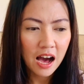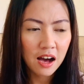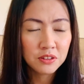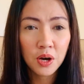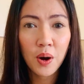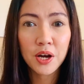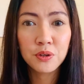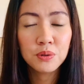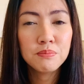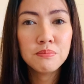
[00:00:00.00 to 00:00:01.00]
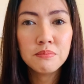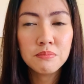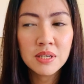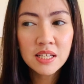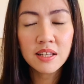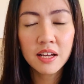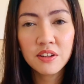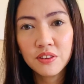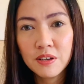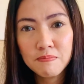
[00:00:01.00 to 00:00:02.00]
And now I don't mean
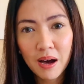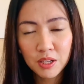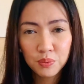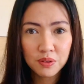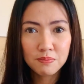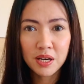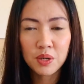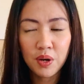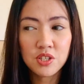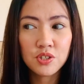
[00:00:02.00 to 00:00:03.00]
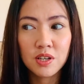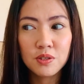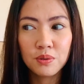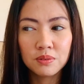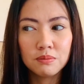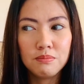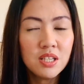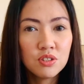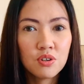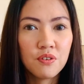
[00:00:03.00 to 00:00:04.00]
anything bad with my question. I don't
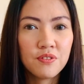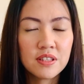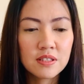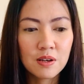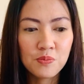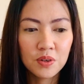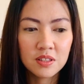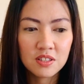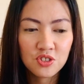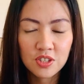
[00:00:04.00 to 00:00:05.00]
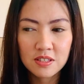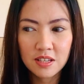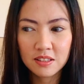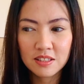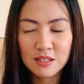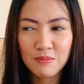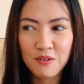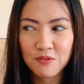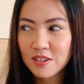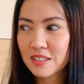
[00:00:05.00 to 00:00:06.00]
mean to offend someone. It's just that it's my
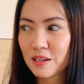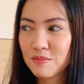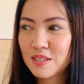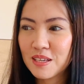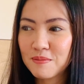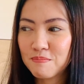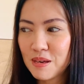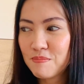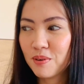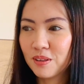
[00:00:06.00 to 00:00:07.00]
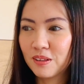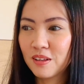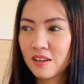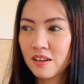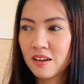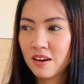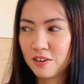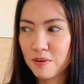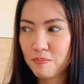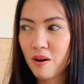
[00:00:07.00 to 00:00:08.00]
first time seeing people on
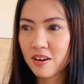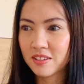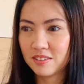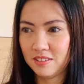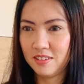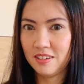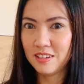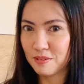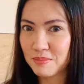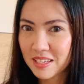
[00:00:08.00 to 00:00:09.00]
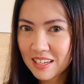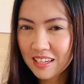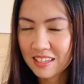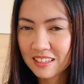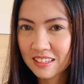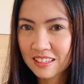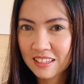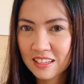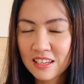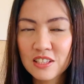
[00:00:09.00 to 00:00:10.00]
a park in a bikini.
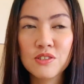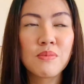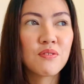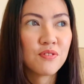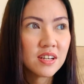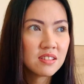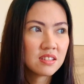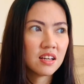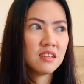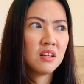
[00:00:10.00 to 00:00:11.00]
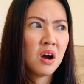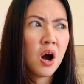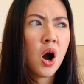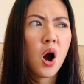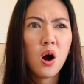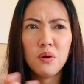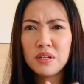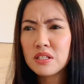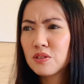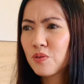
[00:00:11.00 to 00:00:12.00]
So my friend said, oh,
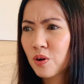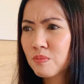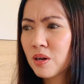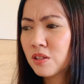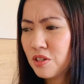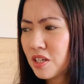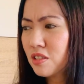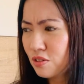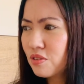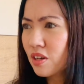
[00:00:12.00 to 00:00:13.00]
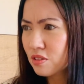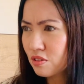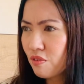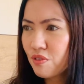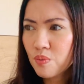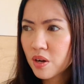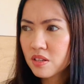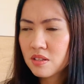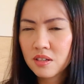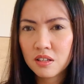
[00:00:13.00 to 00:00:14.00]
it's normal. You can do that too if you wanted
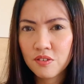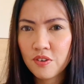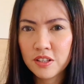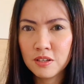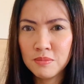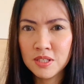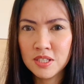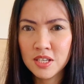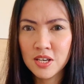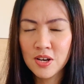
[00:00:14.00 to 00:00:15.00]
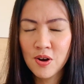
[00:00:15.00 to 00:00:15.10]
to get a vitamin D.